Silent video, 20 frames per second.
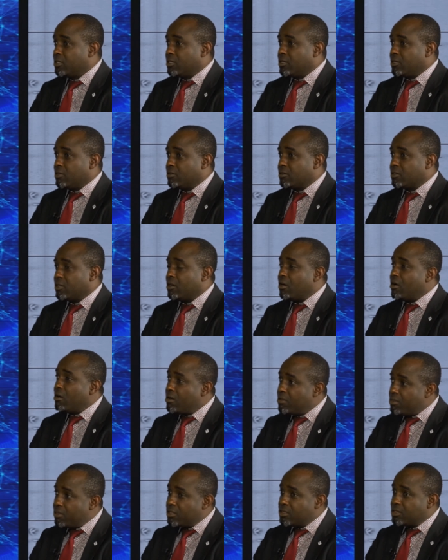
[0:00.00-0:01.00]
Okay,
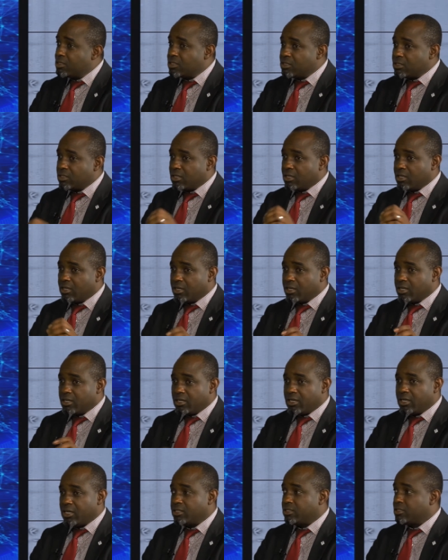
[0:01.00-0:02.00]
all this
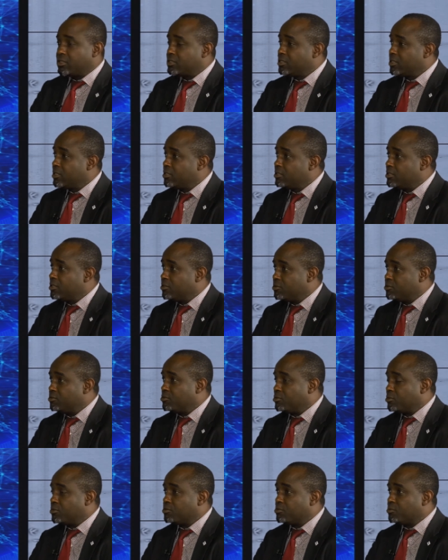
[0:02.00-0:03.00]
has huge
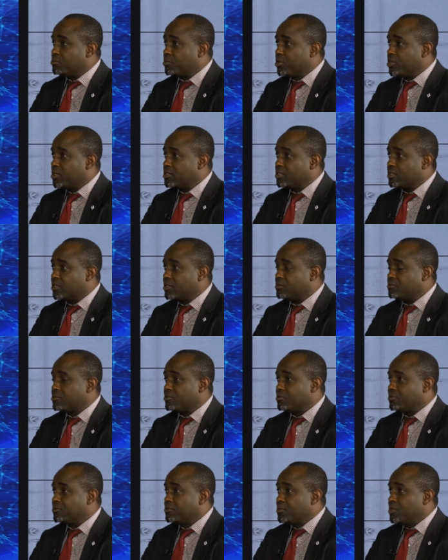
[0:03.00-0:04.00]
role to play in terms
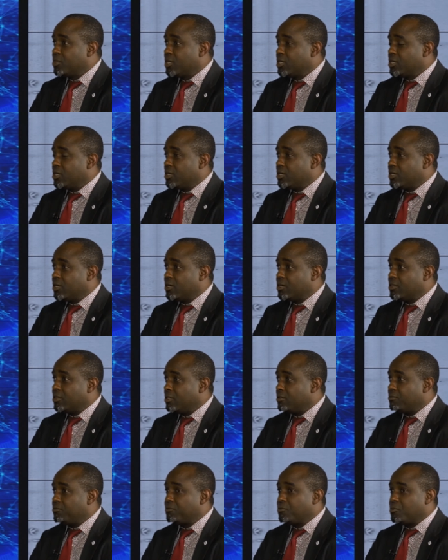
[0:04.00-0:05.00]
of
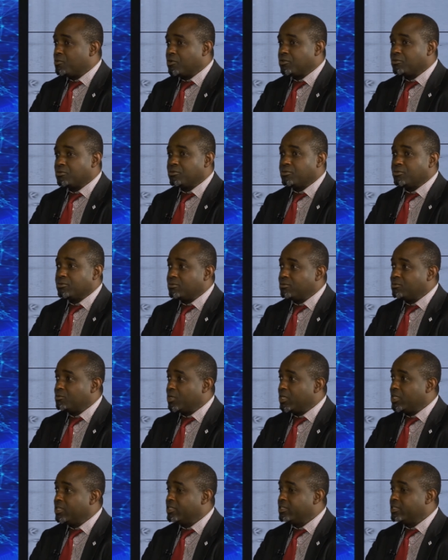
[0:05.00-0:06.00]
if we want to
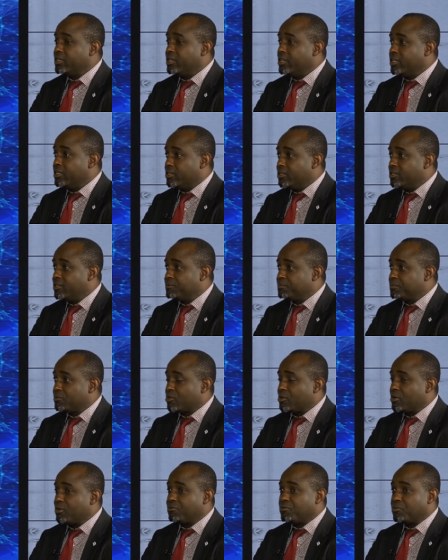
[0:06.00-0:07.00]
really lead,
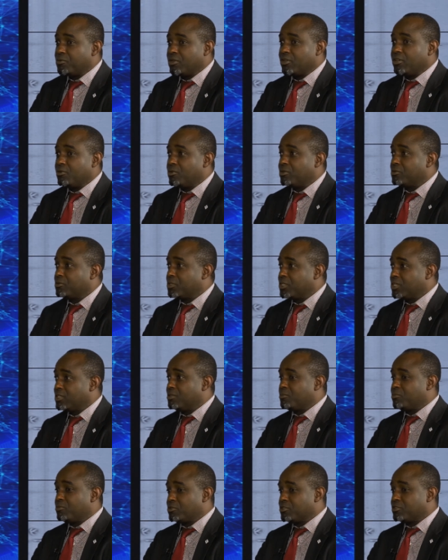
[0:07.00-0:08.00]
or if we really want to take the
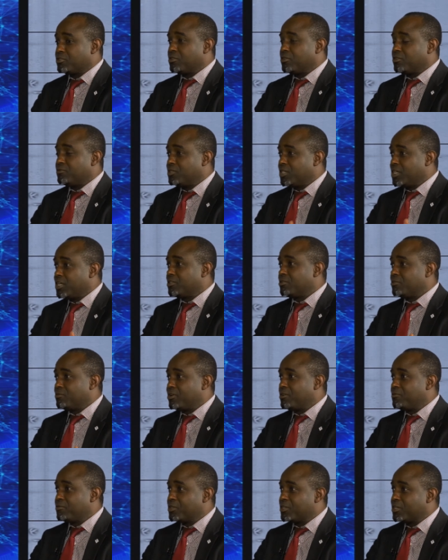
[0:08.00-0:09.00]
position of giant of
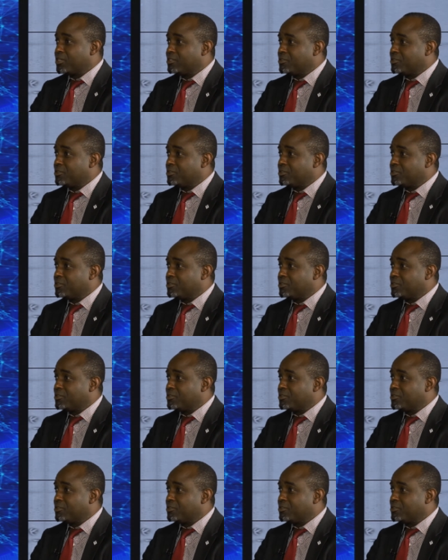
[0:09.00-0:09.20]
Africa.